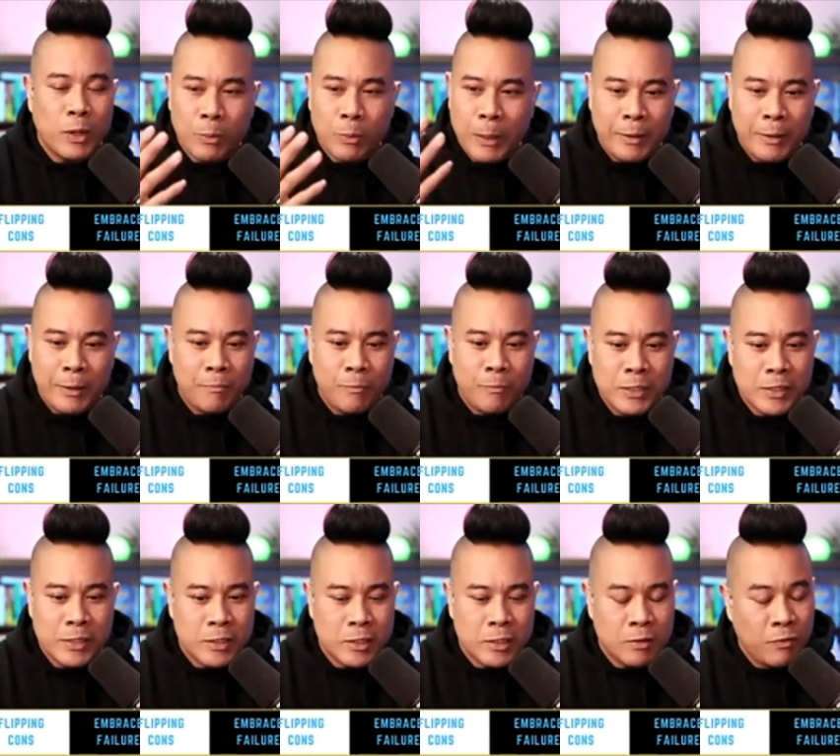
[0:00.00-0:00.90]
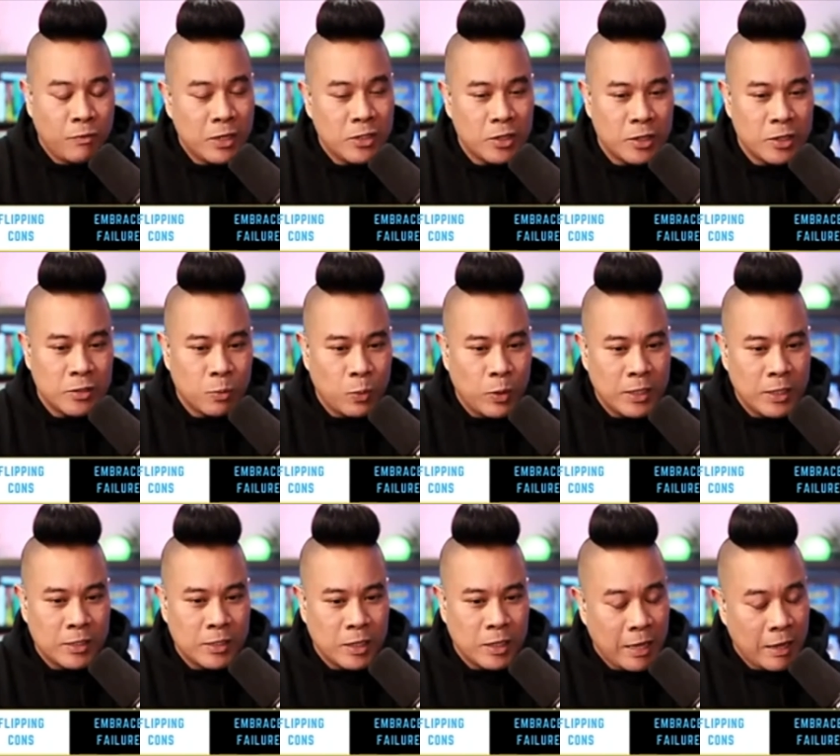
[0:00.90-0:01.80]
my businesses ventures
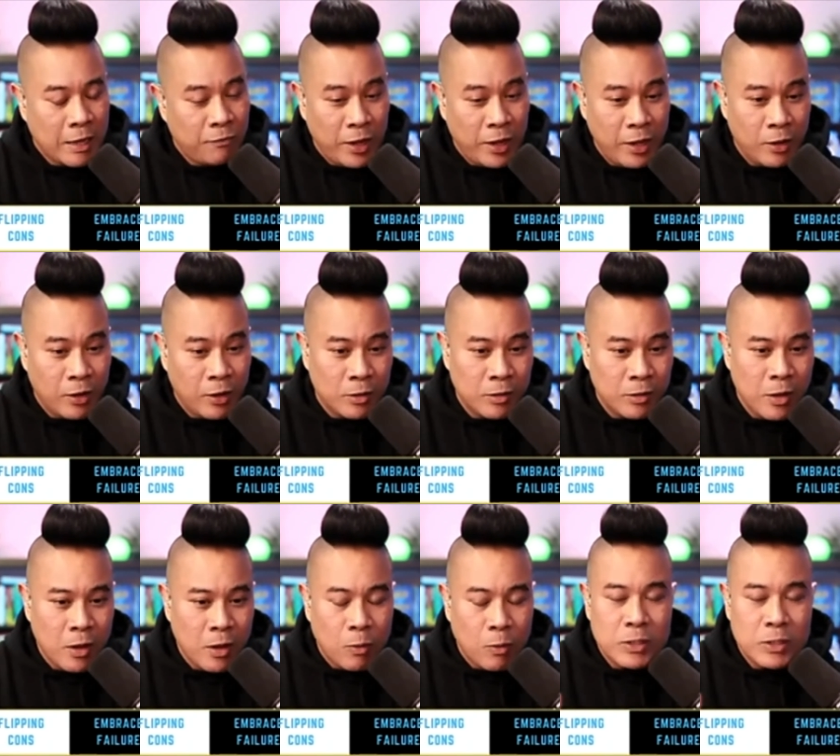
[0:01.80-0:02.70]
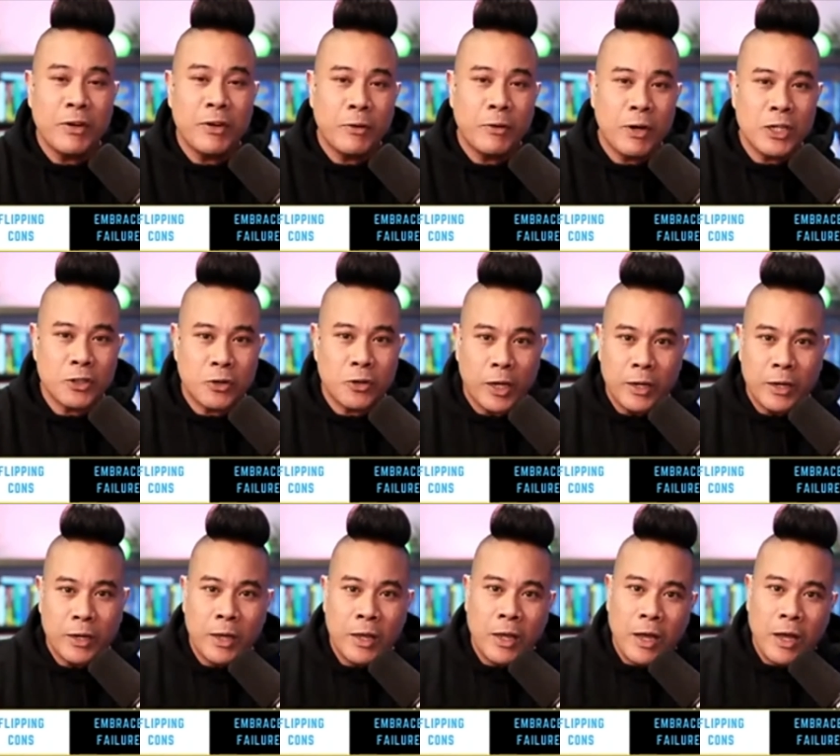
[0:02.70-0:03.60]
that failed was having a restaurant.
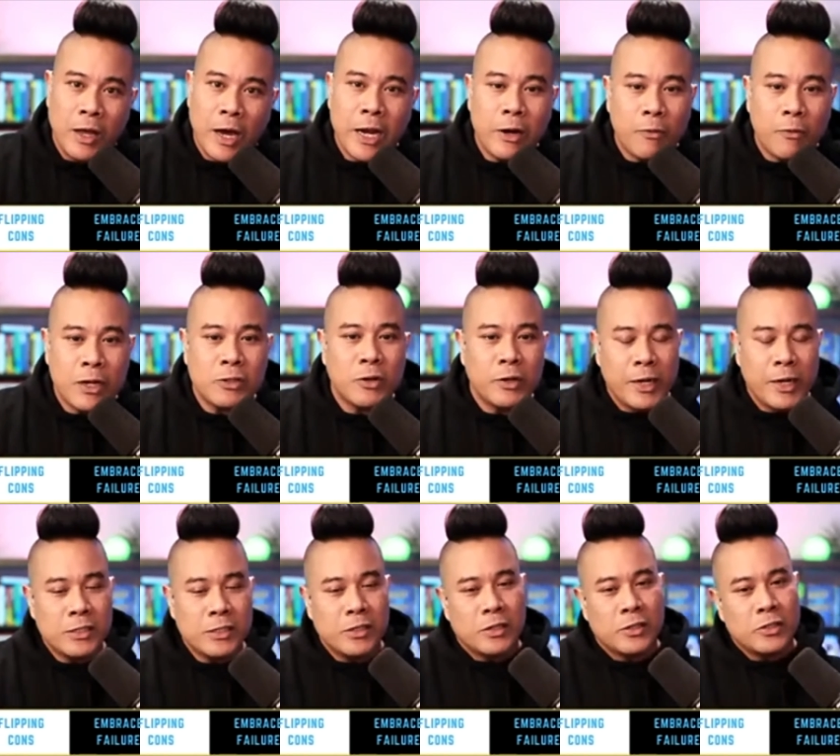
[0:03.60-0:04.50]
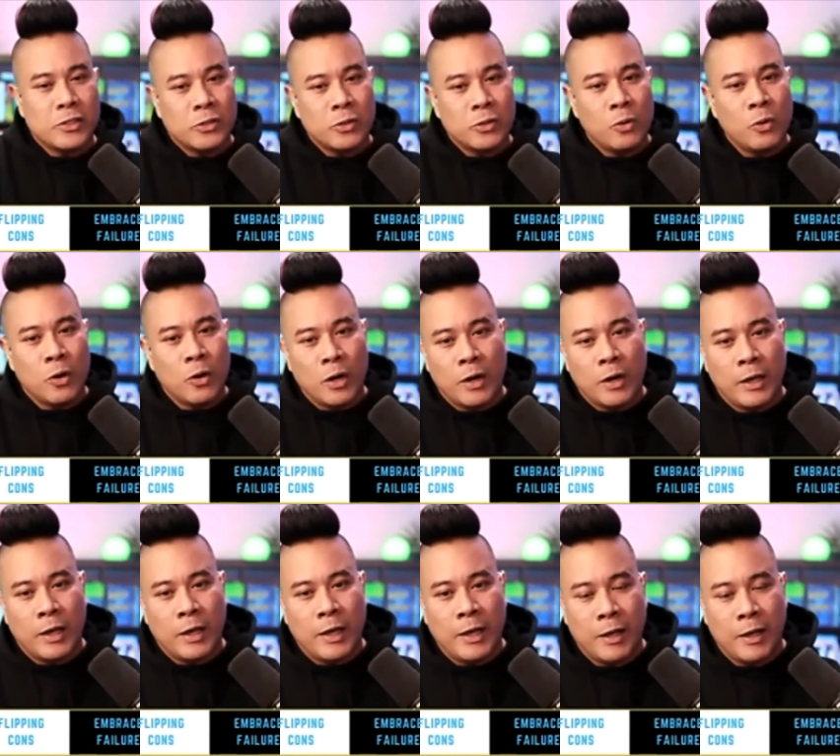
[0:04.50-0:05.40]
I had a restaurant next to the
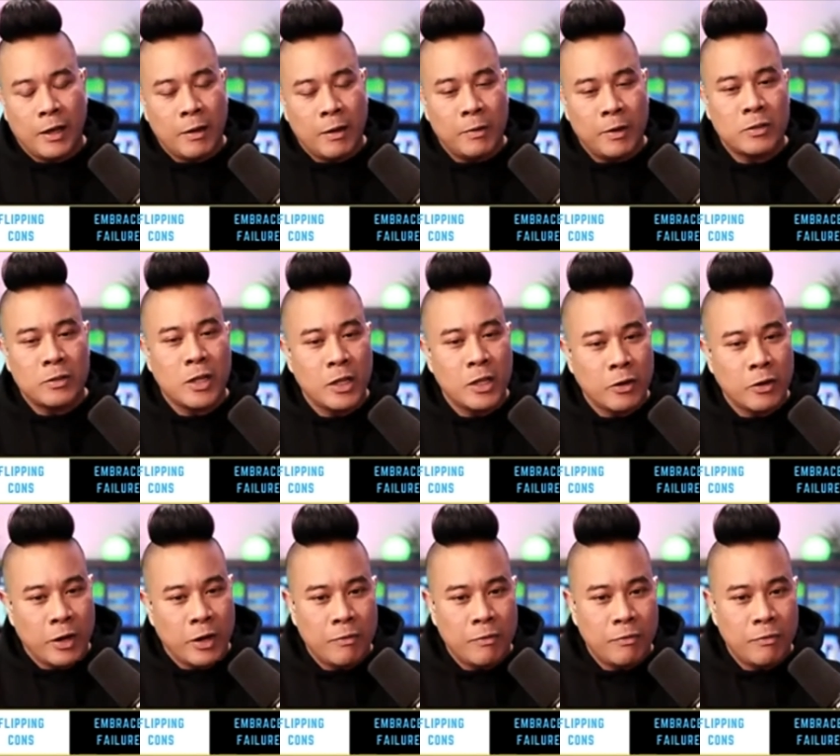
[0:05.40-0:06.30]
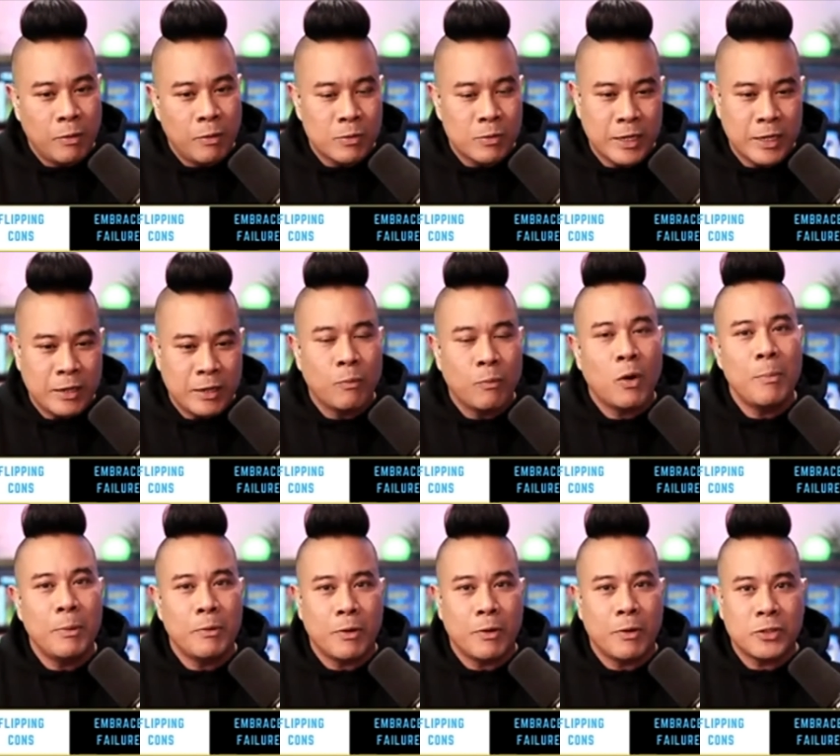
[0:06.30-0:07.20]
store on Telegraph. It was like a
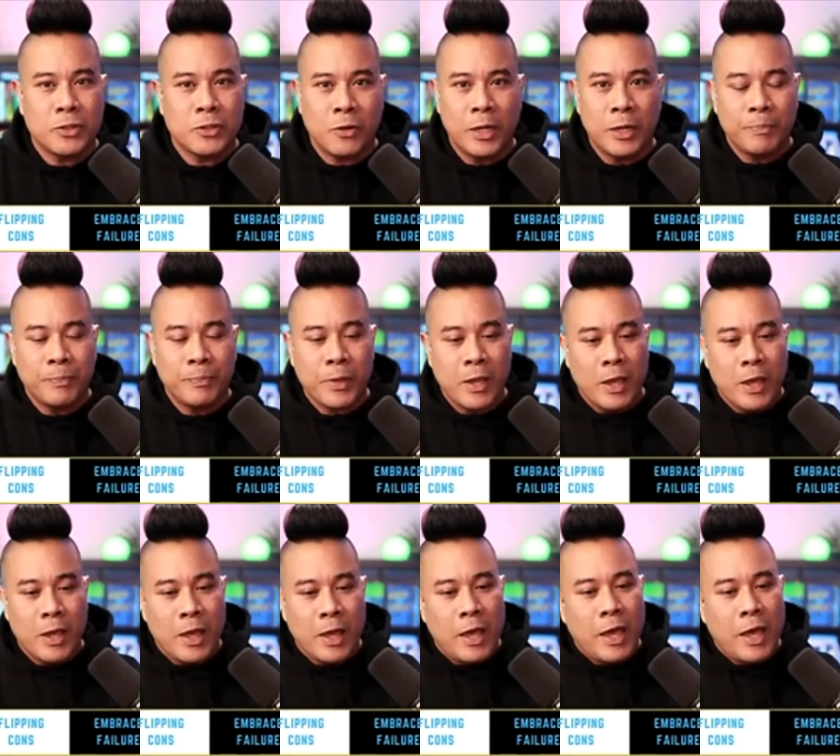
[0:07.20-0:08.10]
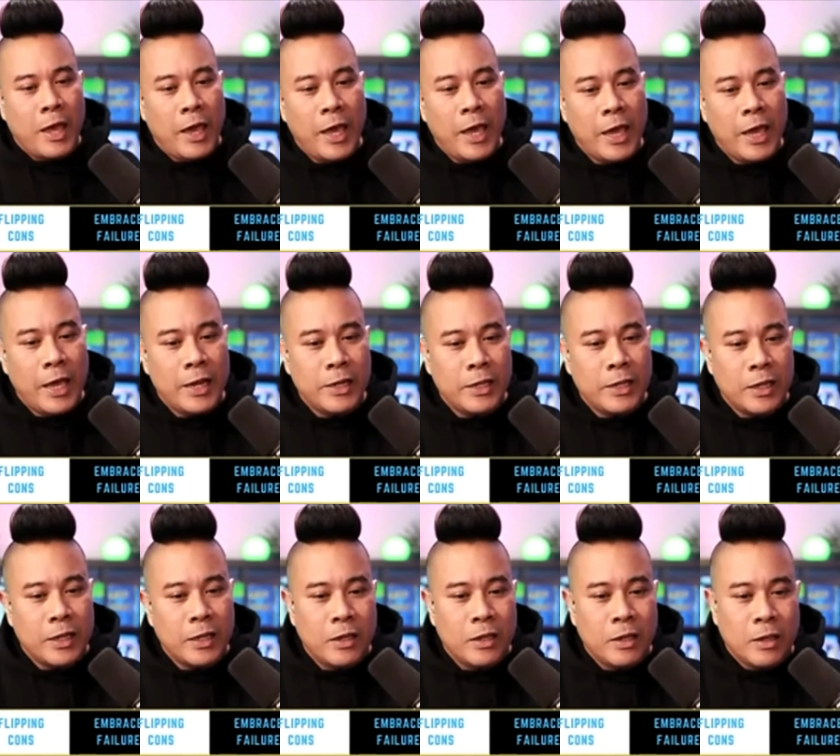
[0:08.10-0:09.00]
ramen restaurant. And
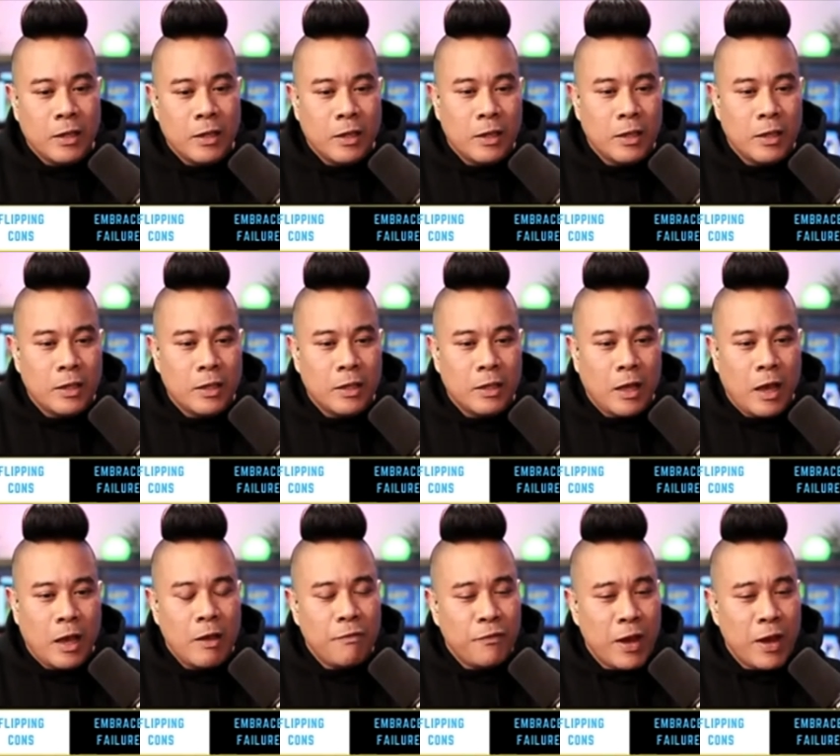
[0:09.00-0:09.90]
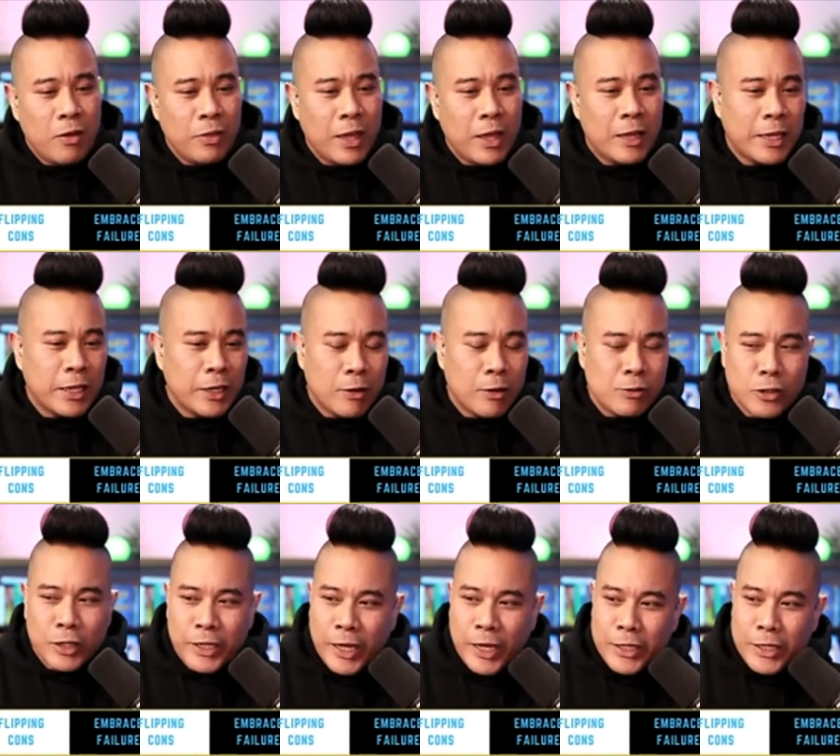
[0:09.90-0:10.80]
I found that I
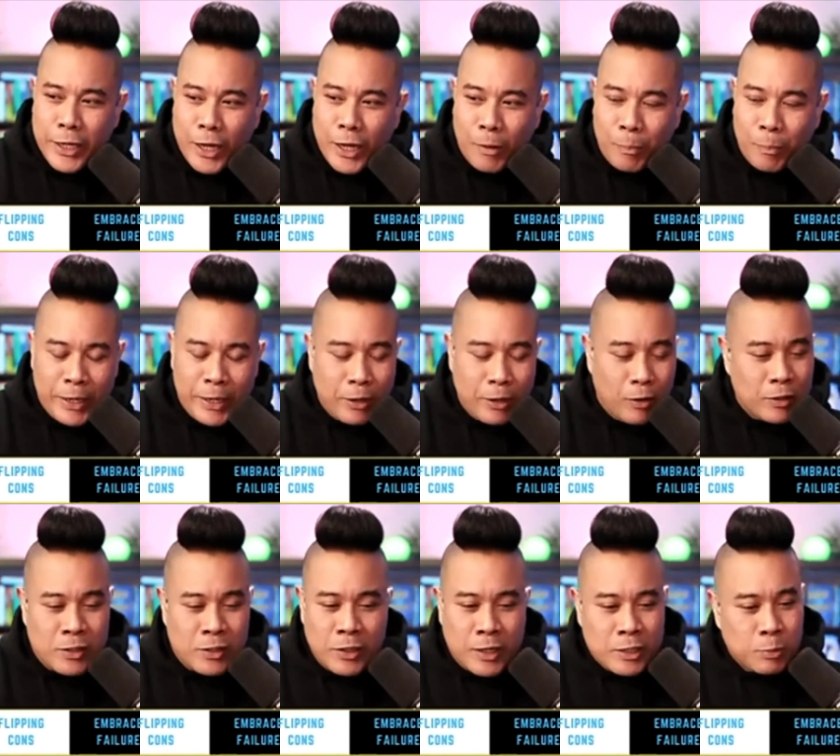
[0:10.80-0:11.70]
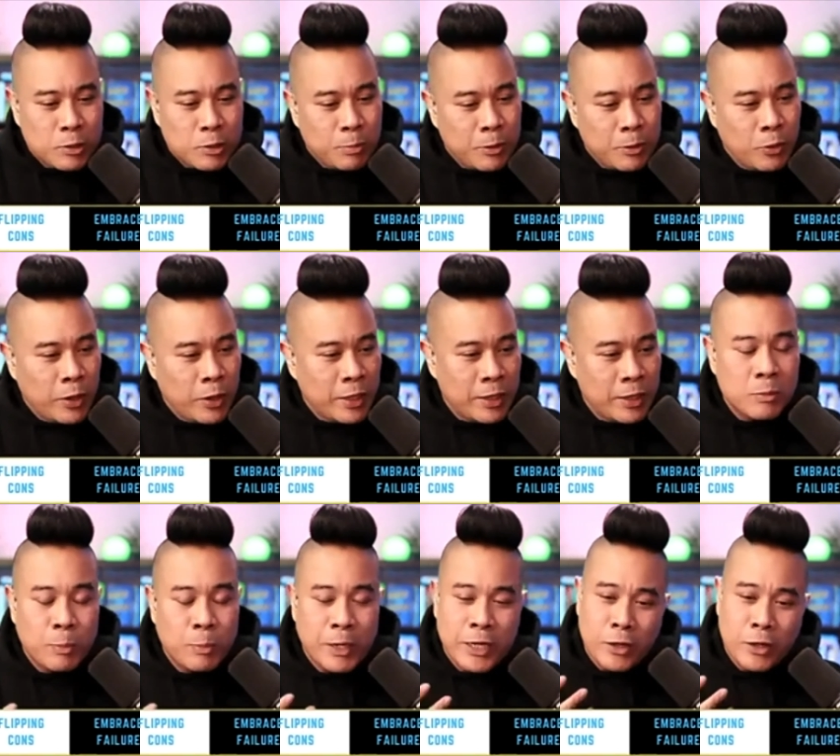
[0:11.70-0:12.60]
was looking at Yelp. I know you're not supposed to be doing
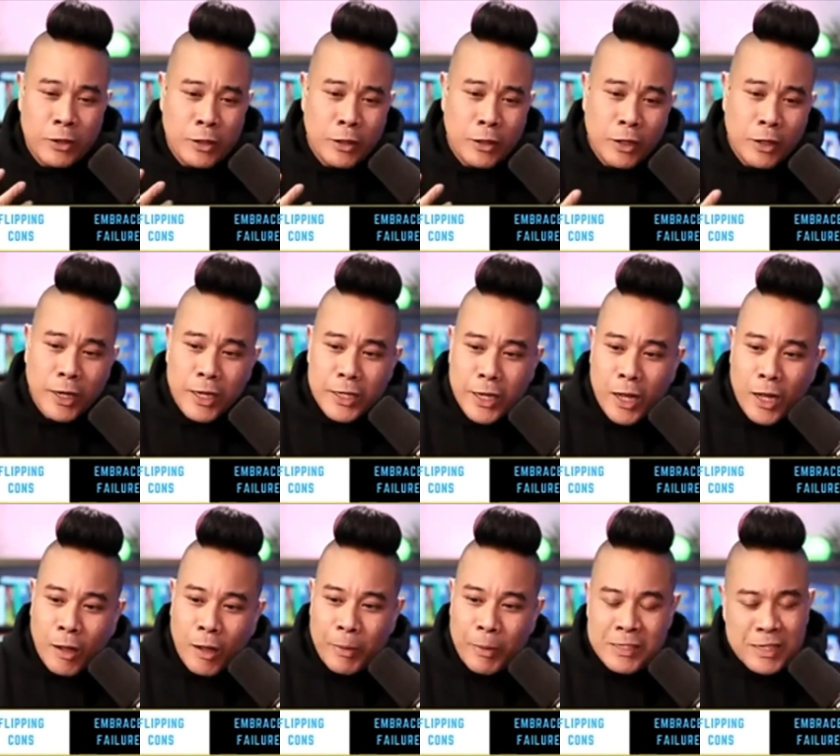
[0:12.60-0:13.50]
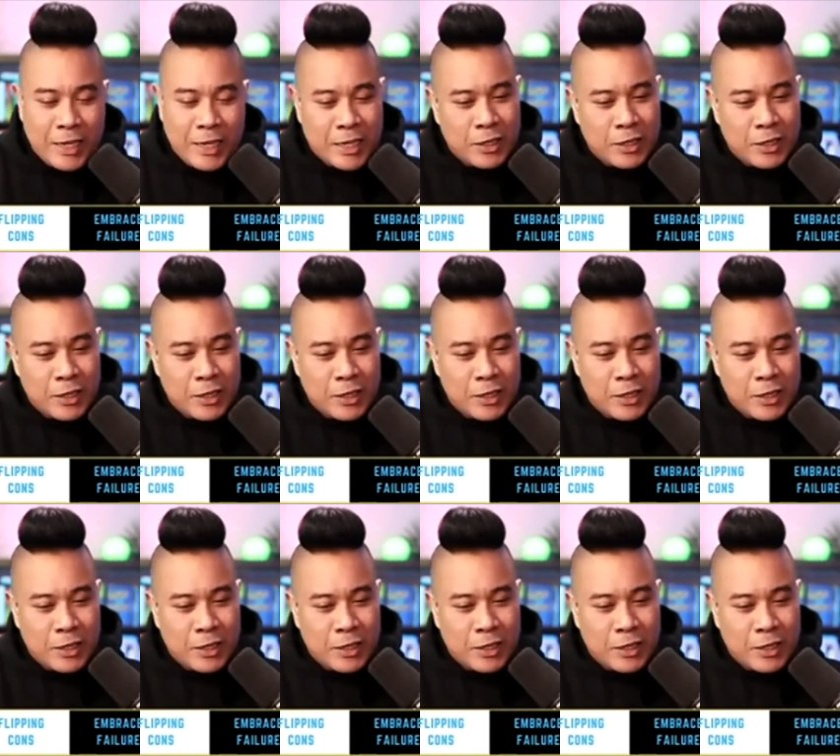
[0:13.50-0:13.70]
this, but you look at Yelp, it's